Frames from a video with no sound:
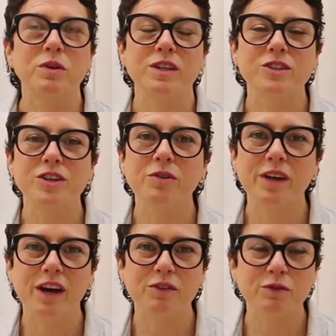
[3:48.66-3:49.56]
we were at a show
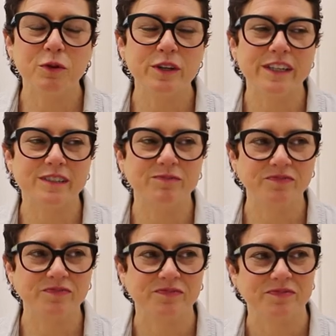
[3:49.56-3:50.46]
in California
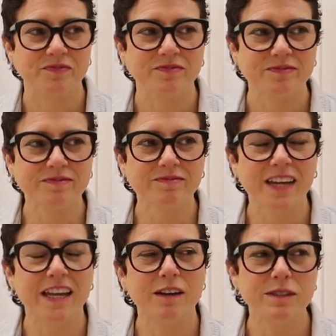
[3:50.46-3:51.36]

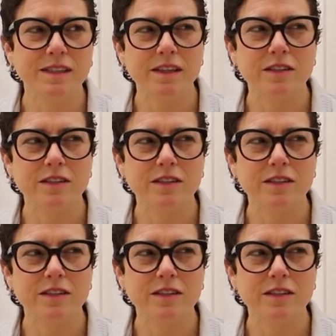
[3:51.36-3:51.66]
and I would say